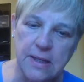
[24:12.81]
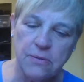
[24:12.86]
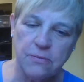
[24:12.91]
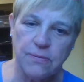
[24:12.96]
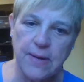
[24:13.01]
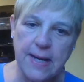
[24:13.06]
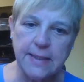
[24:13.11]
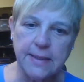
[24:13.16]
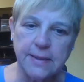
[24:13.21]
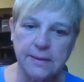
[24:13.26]

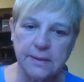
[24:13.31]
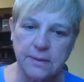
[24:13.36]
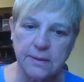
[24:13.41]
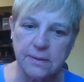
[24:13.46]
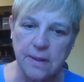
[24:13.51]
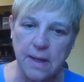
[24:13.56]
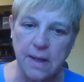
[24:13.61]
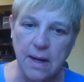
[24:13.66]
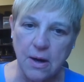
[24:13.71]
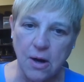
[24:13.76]

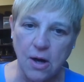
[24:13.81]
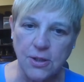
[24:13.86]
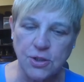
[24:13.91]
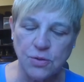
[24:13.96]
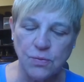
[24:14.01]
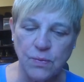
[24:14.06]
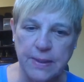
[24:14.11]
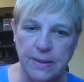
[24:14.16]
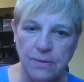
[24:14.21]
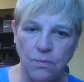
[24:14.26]
regular
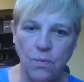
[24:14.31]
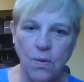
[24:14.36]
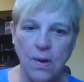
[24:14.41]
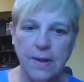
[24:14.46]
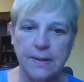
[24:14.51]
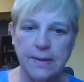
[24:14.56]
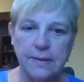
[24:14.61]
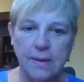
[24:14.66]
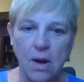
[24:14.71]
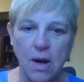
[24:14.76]

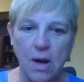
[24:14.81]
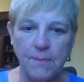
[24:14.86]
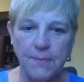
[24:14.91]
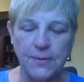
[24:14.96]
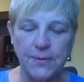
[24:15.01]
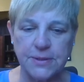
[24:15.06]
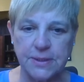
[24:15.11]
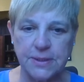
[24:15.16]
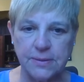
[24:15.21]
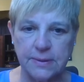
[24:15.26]
R21
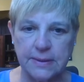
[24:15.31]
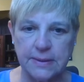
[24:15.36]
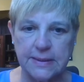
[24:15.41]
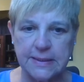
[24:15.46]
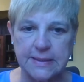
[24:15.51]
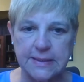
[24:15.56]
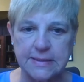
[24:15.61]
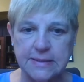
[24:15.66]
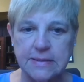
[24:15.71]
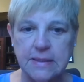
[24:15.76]

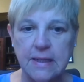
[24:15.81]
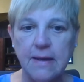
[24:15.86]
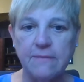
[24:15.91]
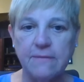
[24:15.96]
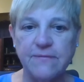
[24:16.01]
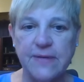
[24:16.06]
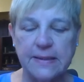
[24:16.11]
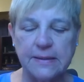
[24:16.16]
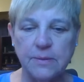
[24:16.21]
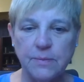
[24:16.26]
opportunities
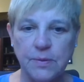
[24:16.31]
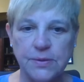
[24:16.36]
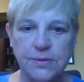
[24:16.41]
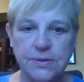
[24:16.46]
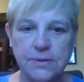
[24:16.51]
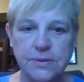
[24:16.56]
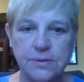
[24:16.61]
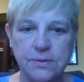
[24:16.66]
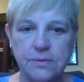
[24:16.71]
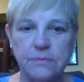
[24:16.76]
available
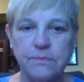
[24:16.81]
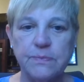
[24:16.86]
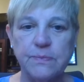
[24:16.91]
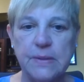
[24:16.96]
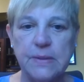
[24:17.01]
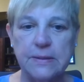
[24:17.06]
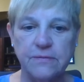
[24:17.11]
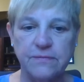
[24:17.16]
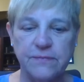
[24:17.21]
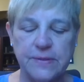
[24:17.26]
to
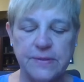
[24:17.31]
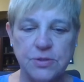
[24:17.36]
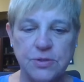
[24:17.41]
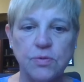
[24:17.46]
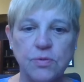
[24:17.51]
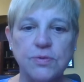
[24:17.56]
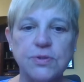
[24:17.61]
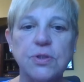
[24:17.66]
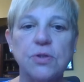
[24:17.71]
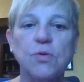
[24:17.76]

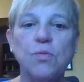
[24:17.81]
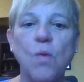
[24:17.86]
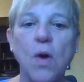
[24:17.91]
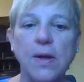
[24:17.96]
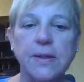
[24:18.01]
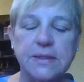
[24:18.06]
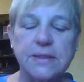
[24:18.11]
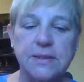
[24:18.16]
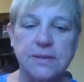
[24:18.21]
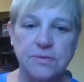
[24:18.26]
individuals who
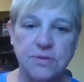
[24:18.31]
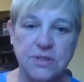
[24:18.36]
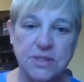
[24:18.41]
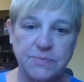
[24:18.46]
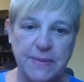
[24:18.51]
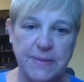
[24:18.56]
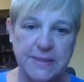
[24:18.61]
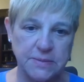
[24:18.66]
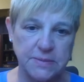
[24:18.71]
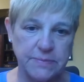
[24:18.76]
want to use
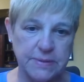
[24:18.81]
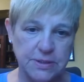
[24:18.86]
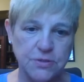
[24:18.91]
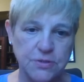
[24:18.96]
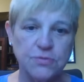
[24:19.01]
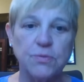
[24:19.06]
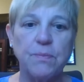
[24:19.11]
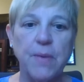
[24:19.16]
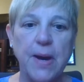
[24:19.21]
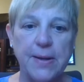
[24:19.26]
specimens
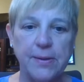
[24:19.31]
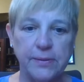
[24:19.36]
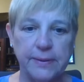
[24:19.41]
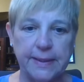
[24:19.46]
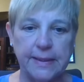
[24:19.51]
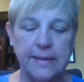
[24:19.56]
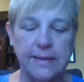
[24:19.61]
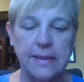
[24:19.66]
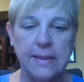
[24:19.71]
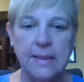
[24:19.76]
through
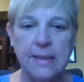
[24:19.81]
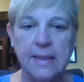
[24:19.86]
BioLINCC.